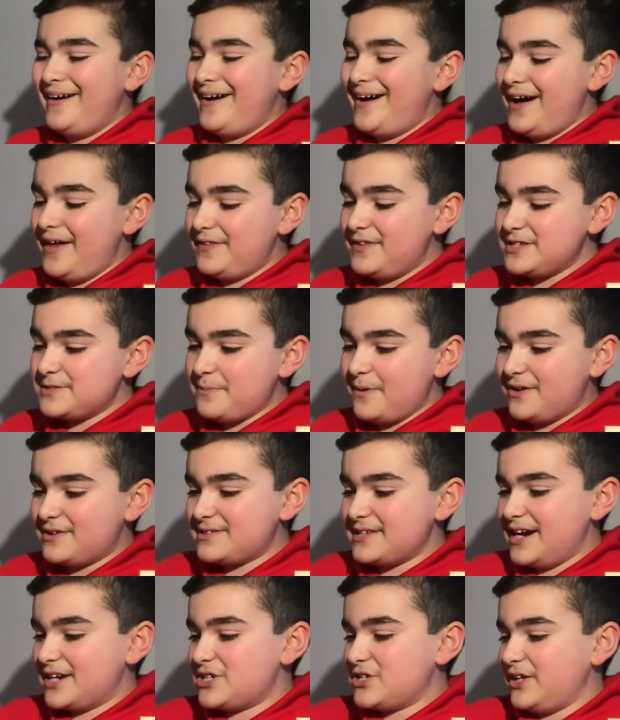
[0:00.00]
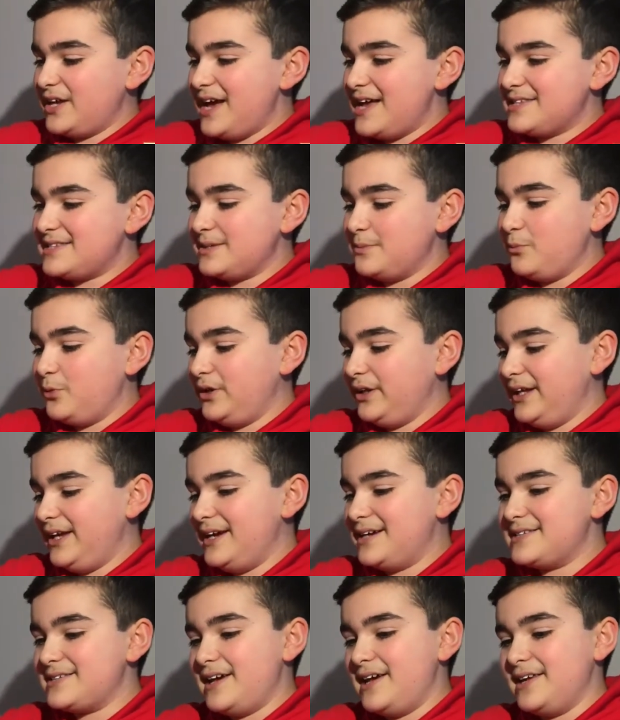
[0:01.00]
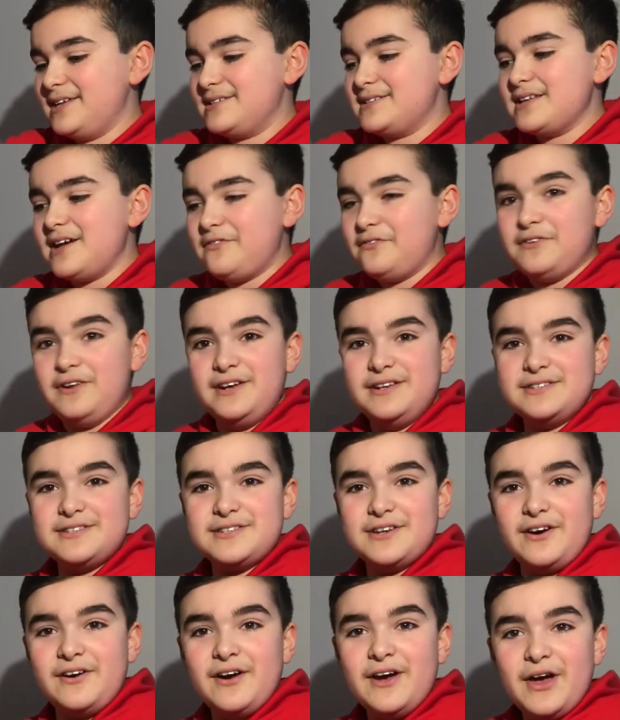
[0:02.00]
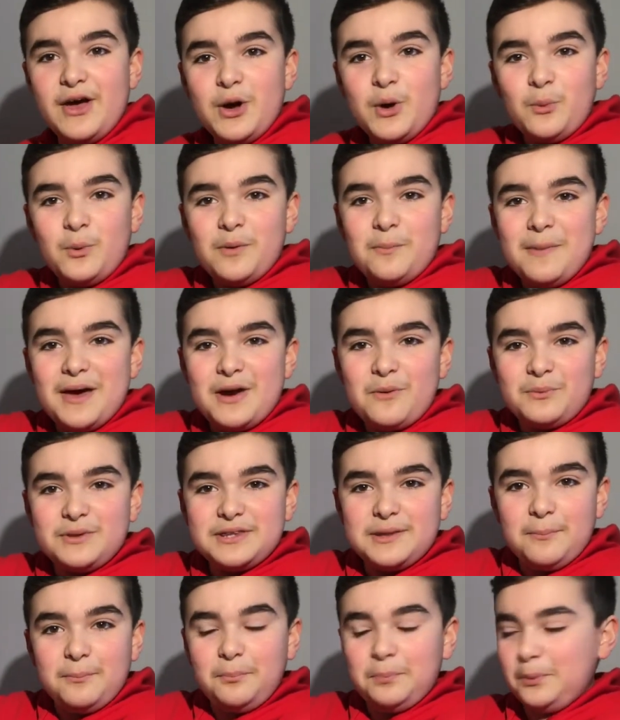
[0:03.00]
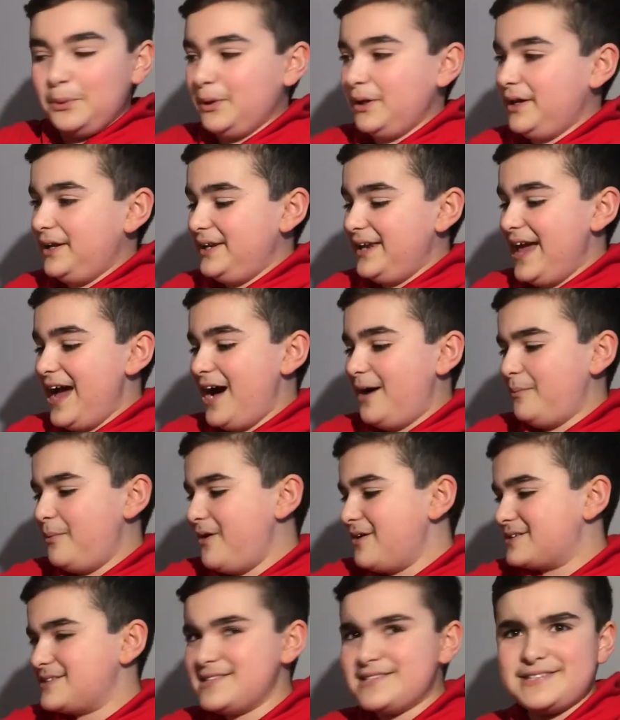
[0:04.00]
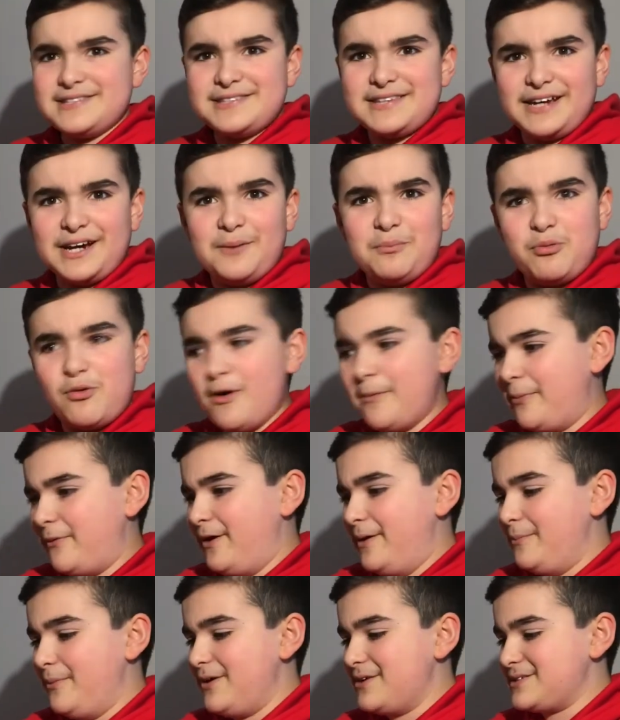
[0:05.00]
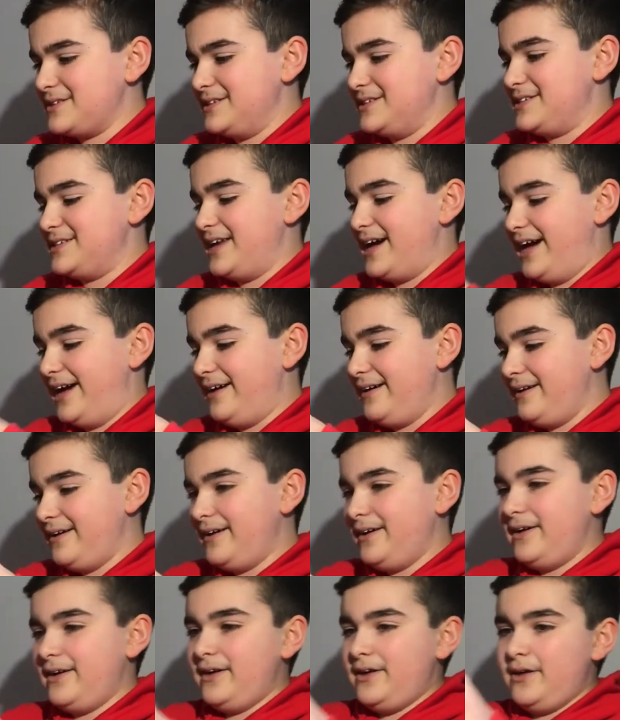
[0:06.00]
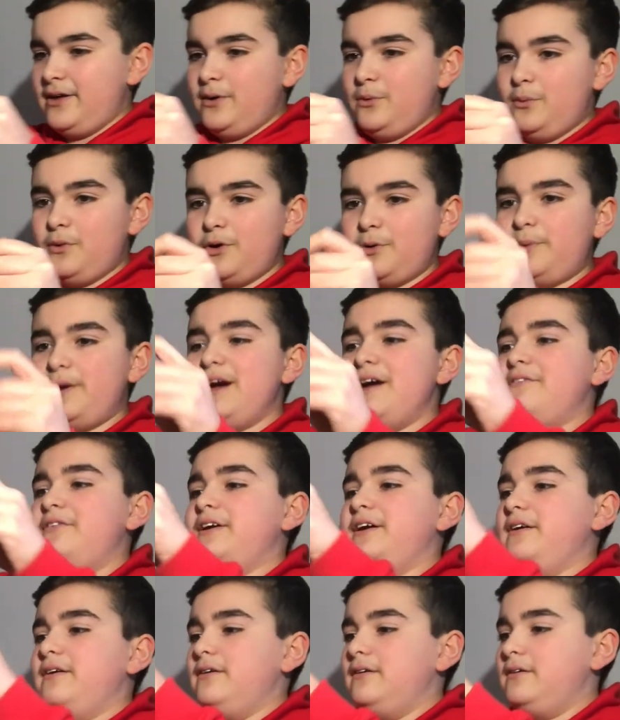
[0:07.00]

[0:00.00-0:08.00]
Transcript: this box actually has some really exciting stuff in it. So we met with the Bullion Now box. This is like a proper unboxing today. What do we have here?